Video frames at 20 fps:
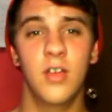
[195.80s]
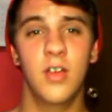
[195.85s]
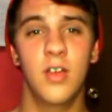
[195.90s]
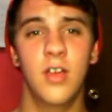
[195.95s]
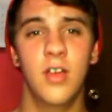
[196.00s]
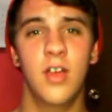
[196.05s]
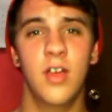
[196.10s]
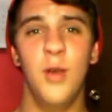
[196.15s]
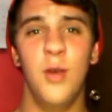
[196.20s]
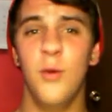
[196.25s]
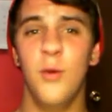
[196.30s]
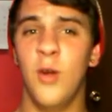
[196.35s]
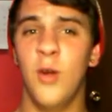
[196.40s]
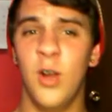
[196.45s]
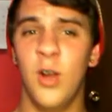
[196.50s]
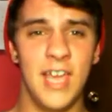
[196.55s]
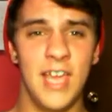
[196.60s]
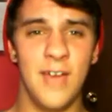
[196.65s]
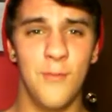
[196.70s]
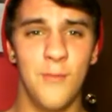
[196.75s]
I don't hardly
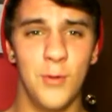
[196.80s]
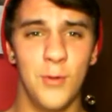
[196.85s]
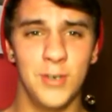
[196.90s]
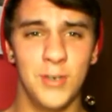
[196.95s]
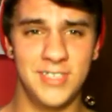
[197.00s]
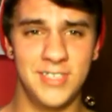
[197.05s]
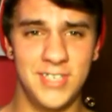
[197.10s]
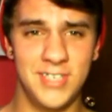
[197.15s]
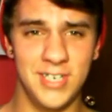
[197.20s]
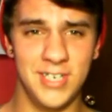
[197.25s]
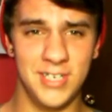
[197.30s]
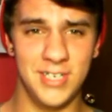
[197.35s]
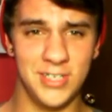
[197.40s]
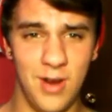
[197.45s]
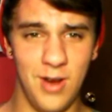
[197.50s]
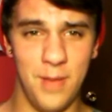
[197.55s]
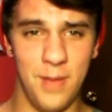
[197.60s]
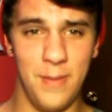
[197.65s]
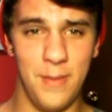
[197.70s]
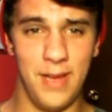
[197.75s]
have words to describe
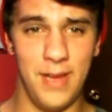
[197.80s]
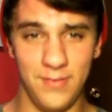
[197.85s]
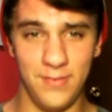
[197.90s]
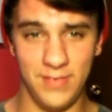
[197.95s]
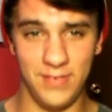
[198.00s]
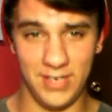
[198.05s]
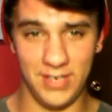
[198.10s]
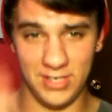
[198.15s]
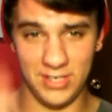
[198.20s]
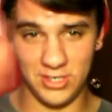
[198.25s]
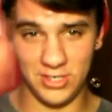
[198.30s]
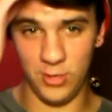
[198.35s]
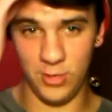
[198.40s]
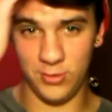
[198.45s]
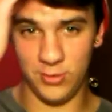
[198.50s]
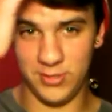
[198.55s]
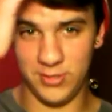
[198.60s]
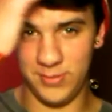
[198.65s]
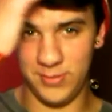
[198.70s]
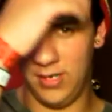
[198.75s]
any of these shows. I
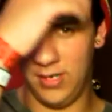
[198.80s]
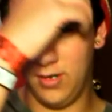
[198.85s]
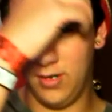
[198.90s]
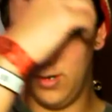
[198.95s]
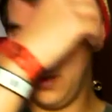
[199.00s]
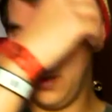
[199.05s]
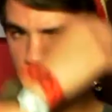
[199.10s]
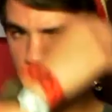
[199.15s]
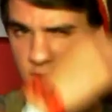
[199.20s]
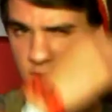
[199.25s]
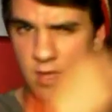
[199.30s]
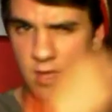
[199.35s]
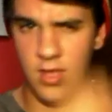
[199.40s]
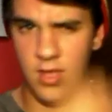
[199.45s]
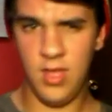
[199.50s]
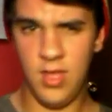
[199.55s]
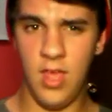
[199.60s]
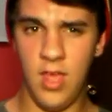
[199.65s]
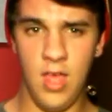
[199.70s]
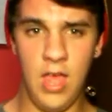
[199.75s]
mean,
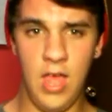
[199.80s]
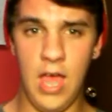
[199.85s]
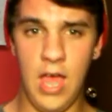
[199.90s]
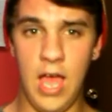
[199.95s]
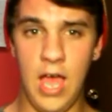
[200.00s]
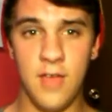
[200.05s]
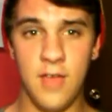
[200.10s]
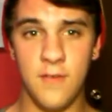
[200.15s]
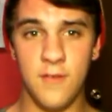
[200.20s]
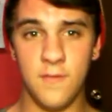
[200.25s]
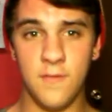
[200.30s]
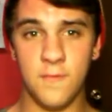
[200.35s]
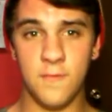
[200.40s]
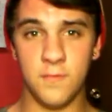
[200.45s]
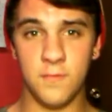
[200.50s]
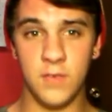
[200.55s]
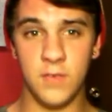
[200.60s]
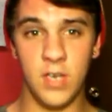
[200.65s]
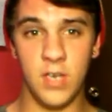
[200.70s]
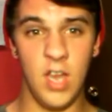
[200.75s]
I've
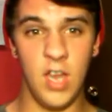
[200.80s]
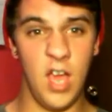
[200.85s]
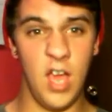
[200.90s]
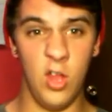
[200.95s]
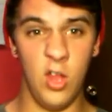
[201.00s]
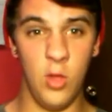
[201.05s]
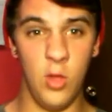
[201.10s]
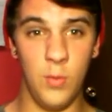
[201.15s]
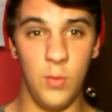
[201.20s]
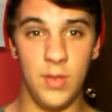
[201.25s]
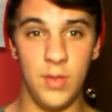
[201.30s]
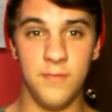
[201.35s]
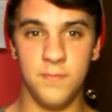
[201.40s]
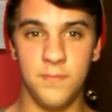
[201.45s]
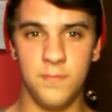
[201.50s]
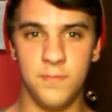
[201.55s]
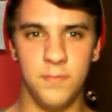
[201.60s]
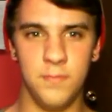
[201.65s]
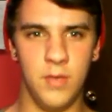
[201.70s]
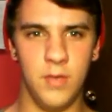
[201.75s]

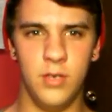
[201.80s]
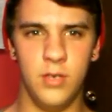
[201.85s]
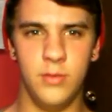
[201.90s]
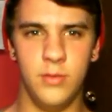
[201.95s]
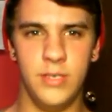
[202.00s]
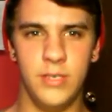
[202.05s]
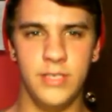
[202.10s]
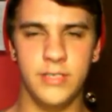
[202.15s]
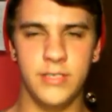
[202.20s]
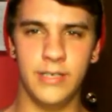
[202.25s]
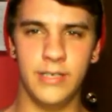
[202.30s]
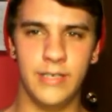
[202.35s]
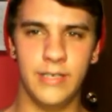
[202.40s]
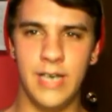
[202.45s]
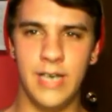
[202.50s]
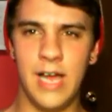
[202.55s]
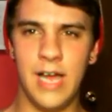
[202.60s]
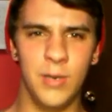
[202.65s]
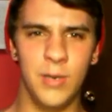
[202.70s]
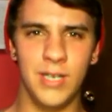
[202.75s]
always, like, not
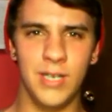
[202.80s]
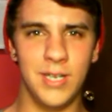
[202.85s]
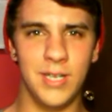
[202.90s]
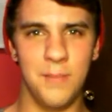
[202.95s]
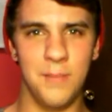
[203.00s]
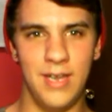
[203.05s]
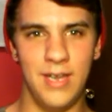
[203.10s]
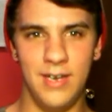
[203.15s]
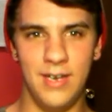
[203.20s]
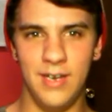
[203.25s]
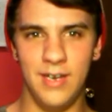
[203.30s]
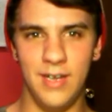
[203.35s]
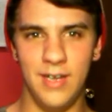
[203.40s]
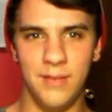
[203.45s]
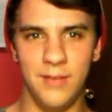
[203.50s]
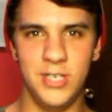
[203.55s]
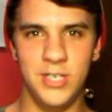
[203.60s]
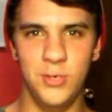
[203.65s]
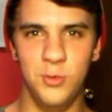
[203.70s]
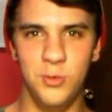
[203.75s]
really been a
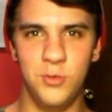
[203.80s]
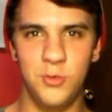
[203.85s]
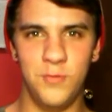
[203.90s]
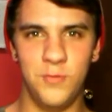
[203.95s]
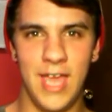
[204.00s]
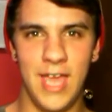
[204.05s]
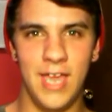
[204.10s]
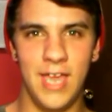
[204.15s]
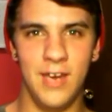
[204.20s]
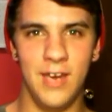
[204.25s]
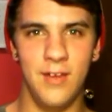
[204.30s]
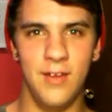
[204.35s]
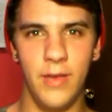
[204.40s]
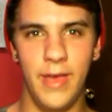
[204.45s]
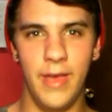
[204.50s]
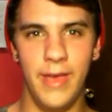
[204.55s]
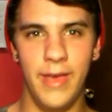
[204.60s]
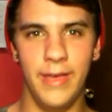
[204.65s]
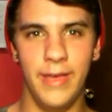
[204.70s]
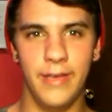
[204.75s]
huge fan of,
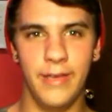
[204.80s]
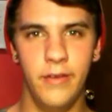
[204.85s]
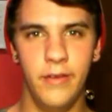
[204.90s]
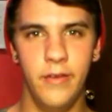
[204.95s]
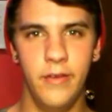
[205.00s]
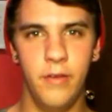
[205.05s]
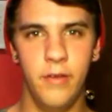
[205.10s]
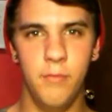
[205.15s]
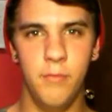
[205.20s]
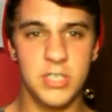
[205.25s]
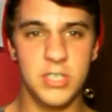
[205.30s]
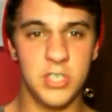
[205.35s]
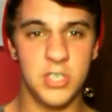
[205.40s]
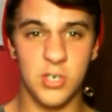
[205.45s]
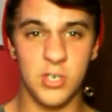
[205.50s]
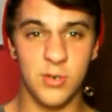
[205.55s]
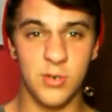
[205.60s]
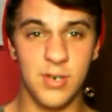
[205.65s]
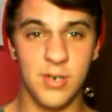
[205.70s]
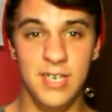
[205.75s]
like,
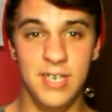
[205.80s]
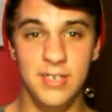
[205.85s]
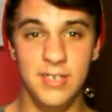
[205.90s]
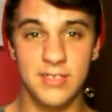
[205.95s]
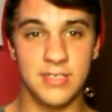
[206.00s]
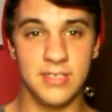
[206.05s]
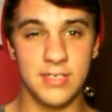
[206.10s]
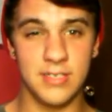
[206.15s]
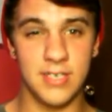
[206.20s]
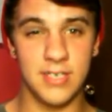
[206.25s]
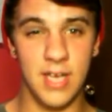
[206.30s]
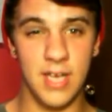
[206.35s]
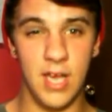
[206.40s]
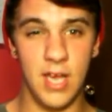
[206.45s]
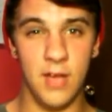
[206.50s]
mysteries and stuff.